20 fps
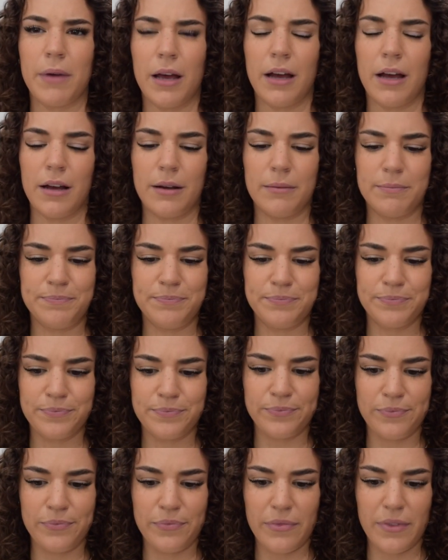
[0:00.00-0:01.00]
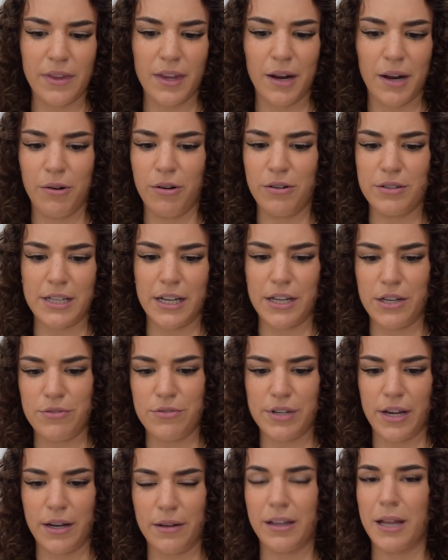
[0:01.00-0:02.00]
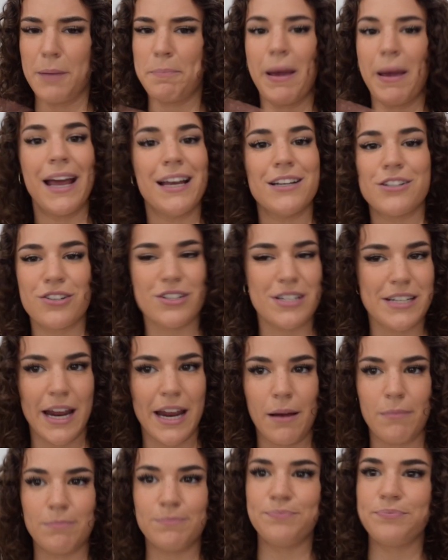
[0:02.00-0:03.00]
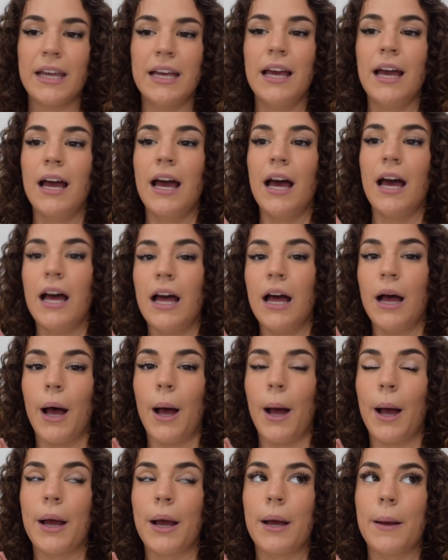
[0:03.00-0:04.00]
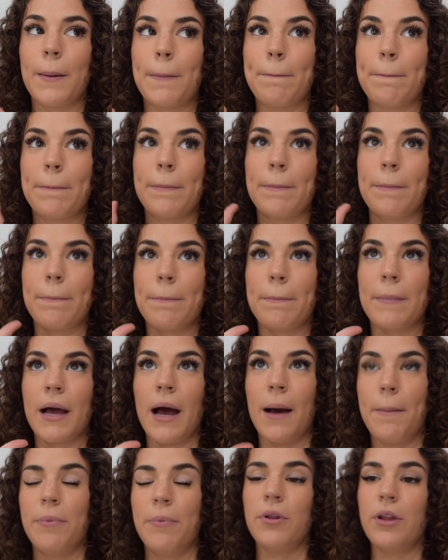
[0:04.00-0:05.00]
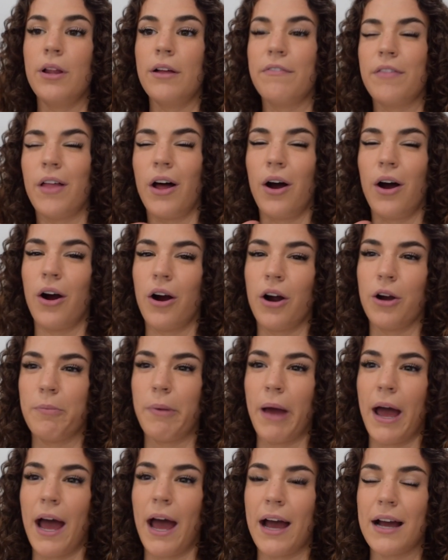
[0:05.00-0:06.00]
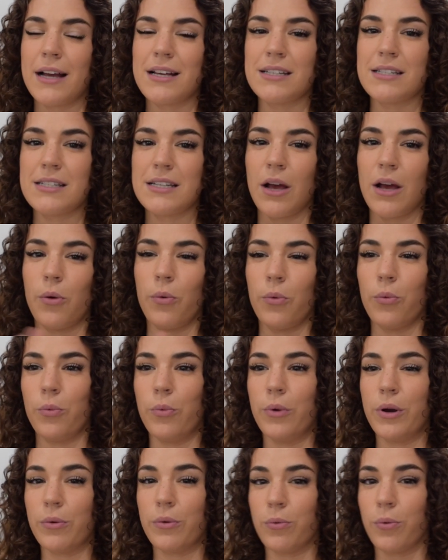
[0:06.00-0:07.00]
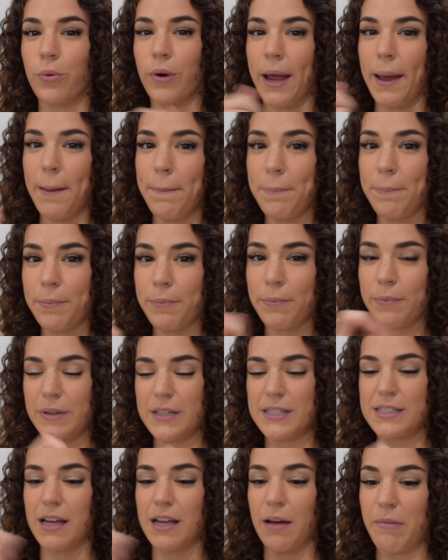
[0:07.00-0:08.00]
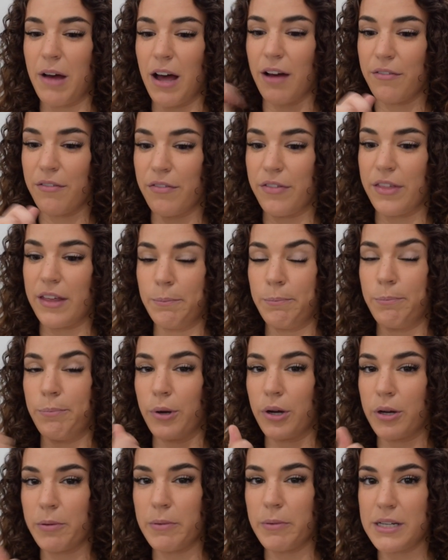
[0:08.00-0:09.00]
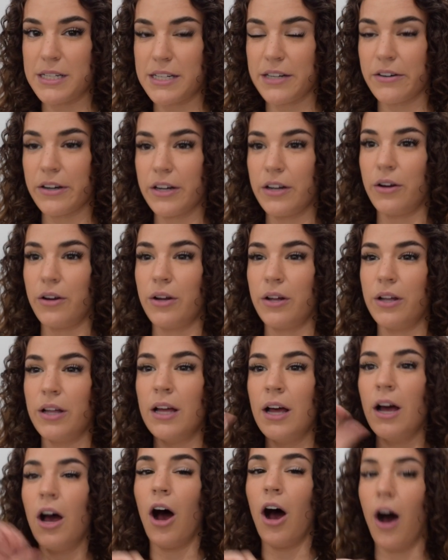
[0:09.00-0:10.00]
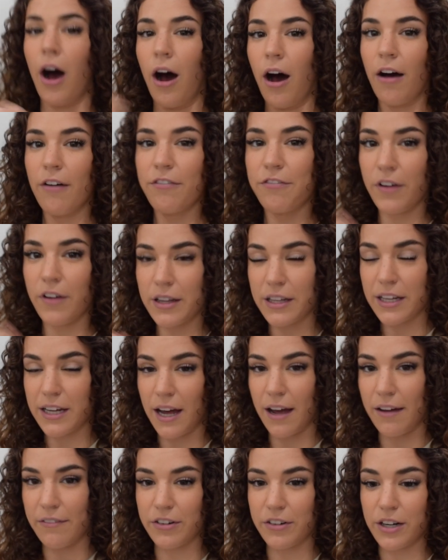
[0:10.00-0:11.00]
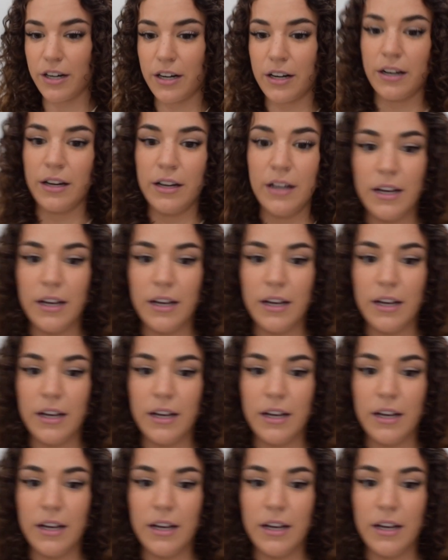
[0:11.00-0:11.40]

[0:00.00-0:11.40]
What was I using? Like painter's tape. A couple of the hardbacks would rip some of the book material off on the cover.